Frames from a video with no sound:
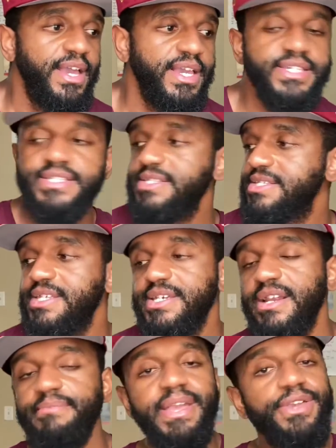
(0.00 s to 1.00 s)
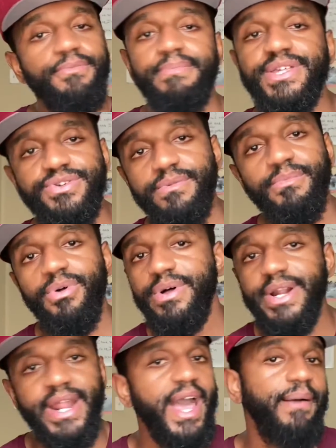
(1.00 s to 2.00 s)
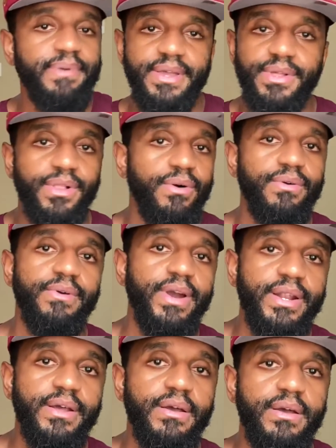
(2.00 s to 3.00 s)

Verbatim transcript: is just going to make you miserable and unhappy in the long run.